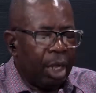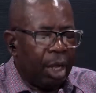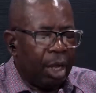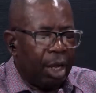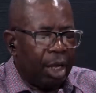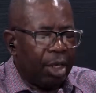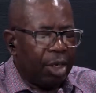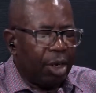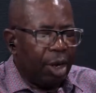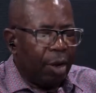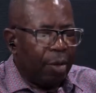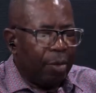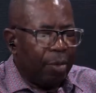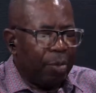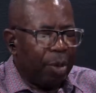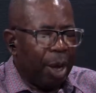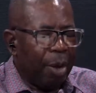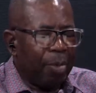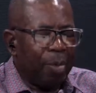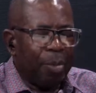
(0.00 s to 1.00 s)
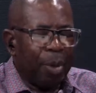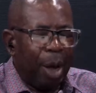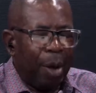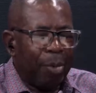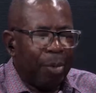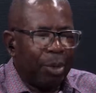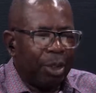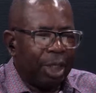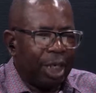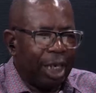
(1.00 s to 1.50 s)

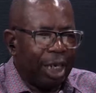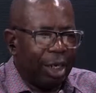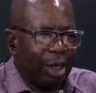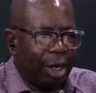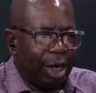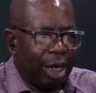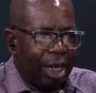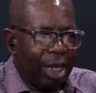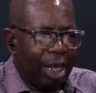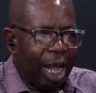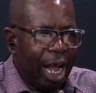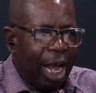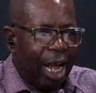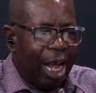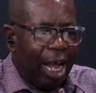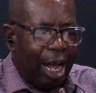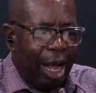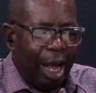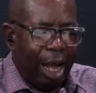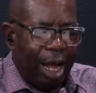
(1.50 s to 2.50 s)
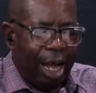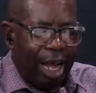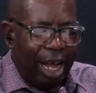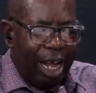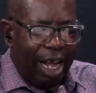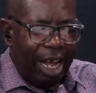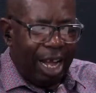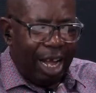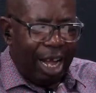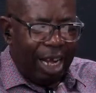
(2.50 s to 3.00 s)
Bible say
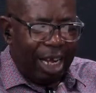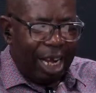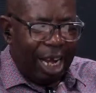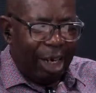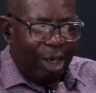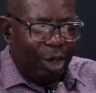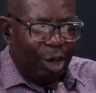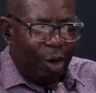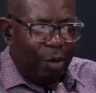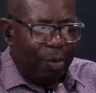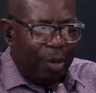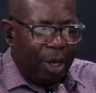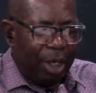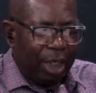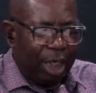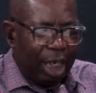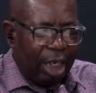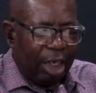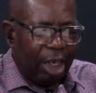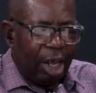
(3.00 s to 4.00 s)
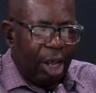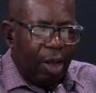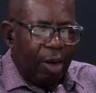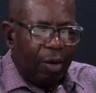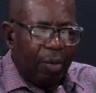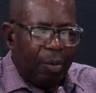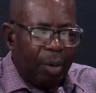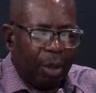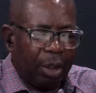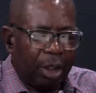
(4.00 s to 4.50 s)
I cannot be exact,
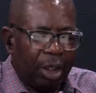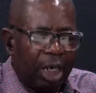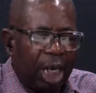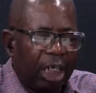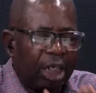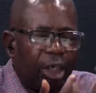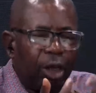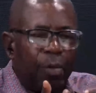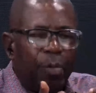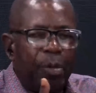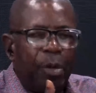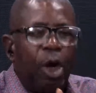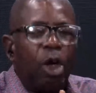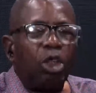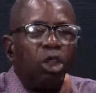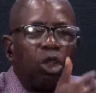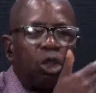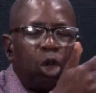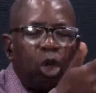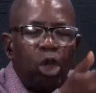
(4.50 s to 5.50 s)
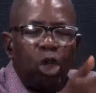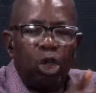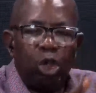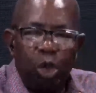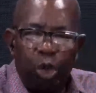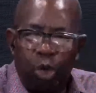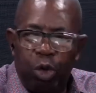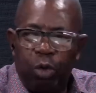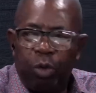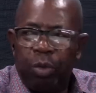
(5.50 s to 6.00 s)
but let it be unto
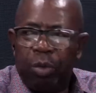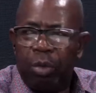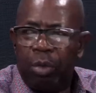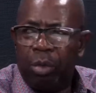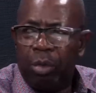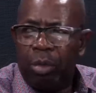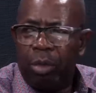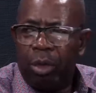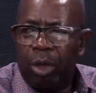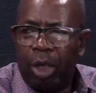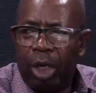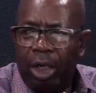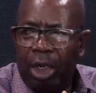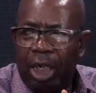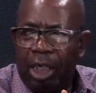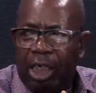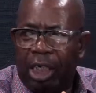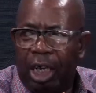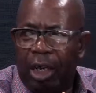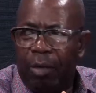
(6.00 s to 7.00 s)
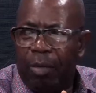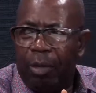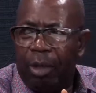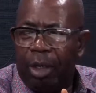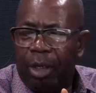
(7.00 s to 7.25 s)
you. Understand me?